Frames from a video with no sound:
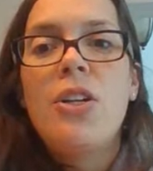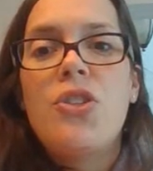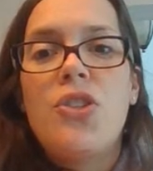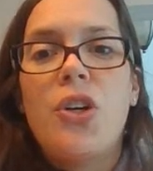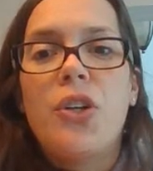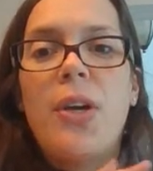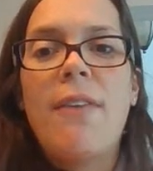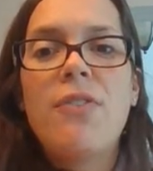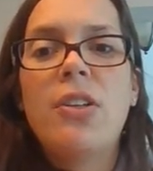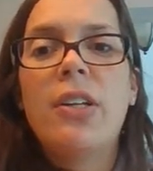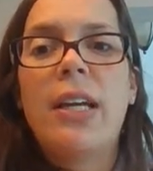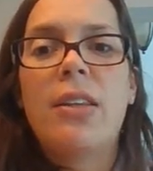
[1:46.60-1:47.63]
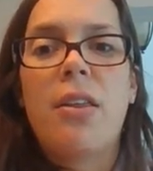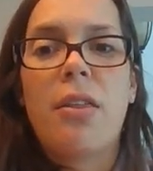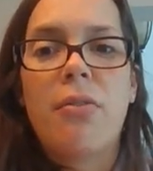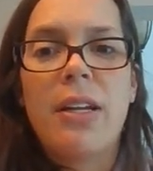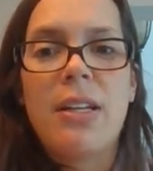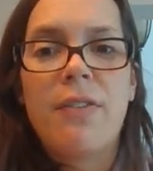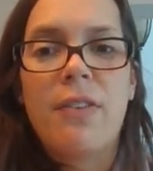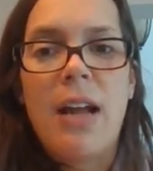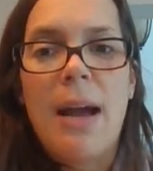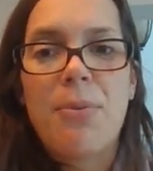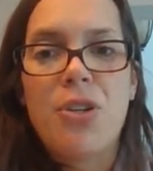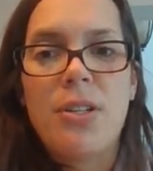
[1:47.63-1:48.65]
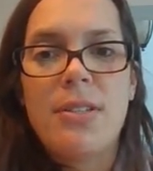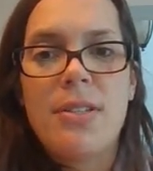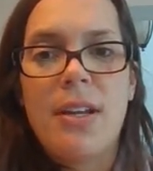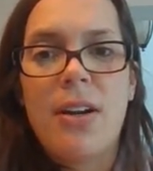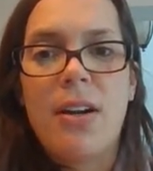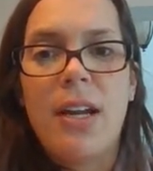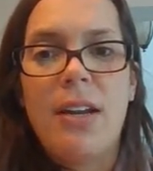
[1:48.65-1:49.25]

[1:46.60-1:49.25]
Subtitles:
So you have to look at the 3 different options there.